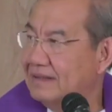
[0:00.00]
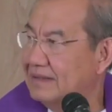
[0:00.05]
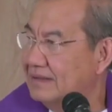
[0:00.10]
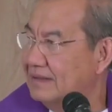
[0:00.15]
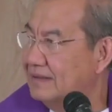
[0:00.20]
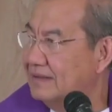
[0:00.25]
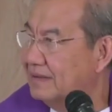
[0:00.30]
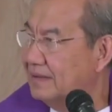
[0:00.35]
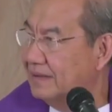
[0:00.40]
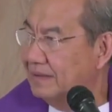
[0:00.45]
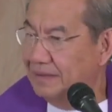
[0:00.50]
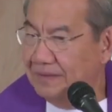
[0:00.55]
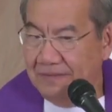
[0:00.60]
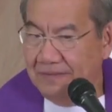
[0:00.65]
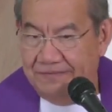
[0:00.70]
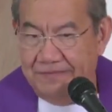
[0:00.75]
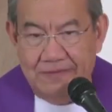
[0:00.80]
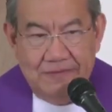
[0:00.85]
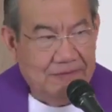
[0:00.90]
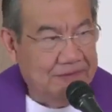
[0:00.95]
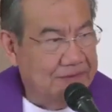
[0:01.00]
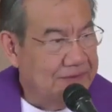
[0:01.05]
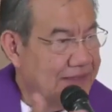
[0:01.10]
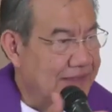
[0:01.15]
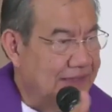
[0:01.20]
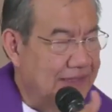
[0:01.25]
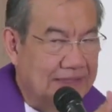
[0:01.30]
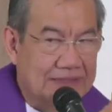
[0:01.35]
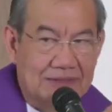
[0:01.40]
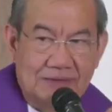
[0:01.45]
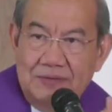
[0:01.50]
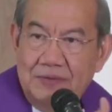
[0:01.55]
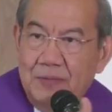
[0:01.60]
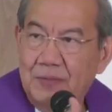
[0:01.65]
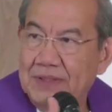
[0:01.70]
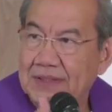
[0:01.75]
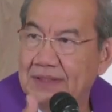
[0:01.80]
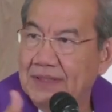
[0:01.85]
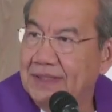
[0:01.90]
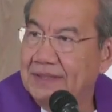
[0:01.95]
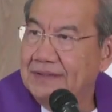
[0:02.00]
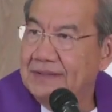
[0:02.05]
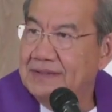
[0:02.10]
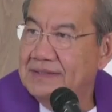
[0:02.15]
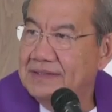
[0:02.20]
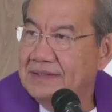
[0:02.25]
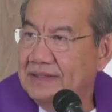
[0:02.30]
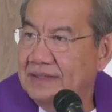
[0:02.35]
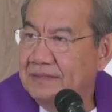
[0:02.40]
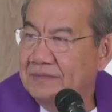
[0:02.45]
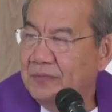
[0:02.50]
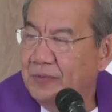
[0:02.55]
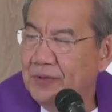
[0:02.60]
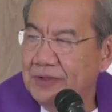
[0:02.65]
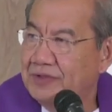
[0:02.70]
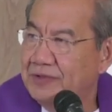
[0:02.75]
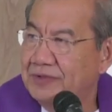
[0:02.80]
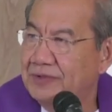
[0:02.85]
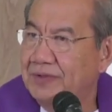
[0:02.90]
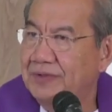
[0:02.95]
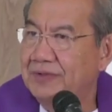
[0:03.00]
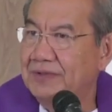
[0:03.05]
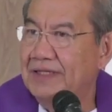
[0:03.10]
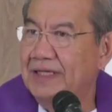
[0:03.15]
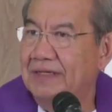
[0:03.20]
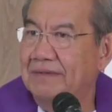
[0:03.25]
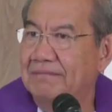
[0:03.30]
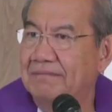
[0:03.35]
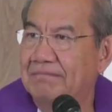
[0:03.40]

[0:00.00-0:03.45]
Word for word: You're all focused again on what others have, what you don't have.